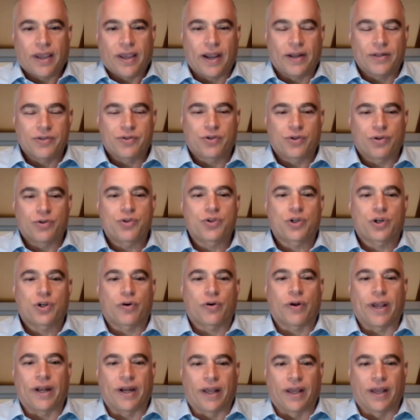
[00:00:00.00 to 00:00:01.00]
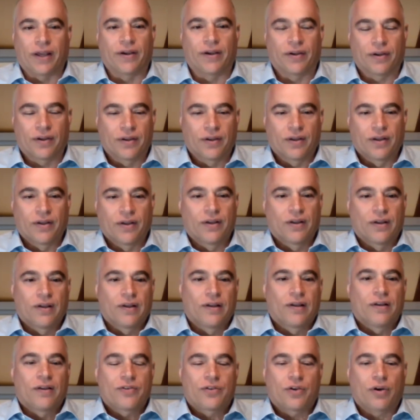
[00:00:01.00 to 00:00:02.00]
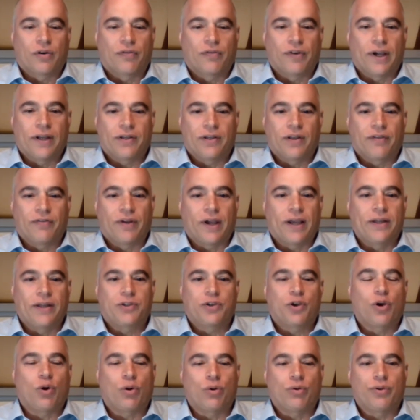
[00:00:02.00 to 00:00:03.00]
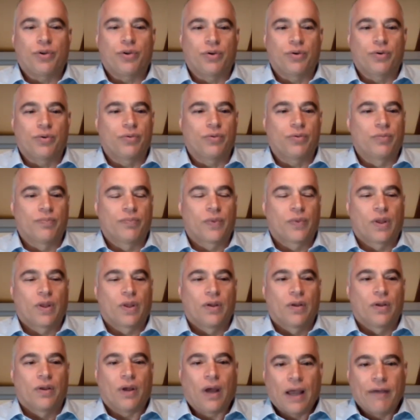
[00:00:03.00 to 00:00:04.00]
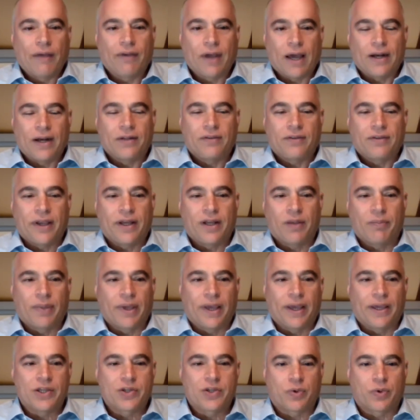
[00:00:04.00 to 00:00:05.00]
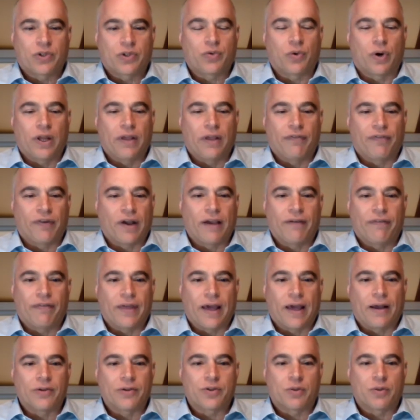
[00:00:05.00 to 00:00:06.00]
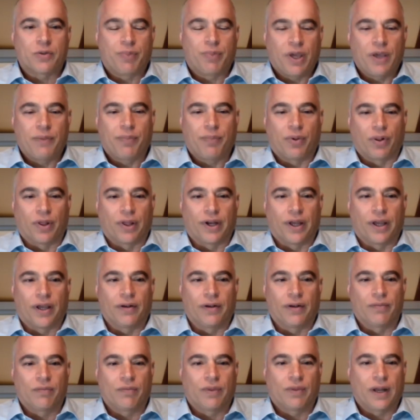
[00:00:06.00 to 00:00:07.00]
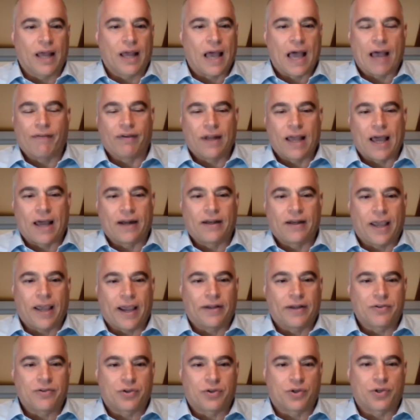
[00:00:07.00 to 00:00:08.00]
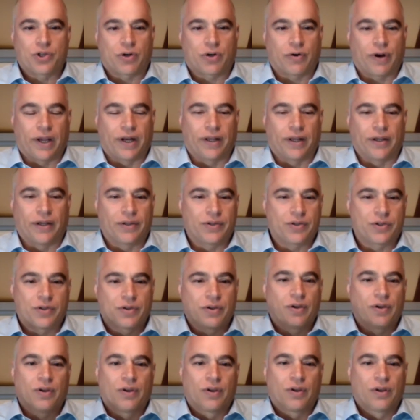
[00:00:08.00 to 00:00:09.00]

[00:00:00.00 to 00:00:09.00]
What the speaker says: Cancer screening. So if I told you I've got a database with 25,000 people in it that haven't had cancer screenings,